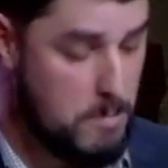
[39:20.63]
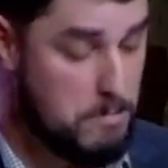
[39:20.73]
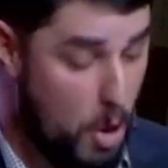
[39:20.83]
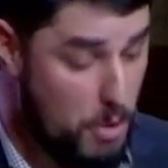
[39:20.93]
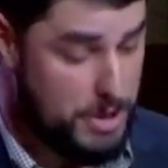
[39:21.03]

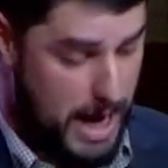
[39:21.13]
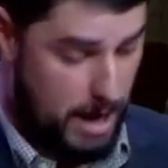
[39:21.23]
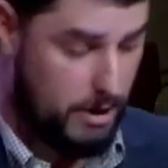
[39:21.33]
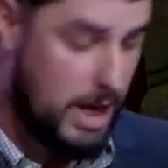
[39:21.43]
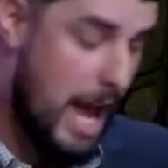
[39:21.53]
both
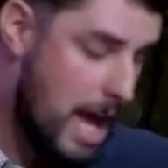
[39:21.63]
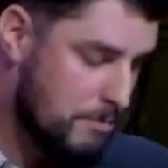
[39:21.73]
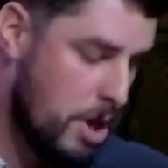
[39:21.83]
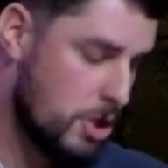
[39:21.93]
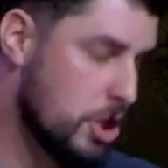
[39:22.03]
Herod
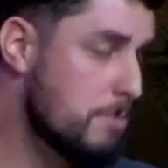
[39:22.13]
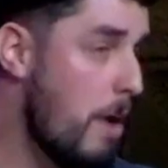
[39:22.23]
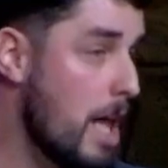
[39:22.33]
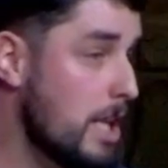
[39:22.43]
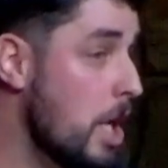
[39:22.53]
and Pontius
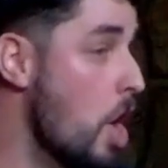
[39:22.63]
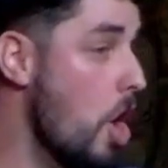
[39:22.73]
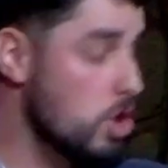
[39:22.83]
Pilate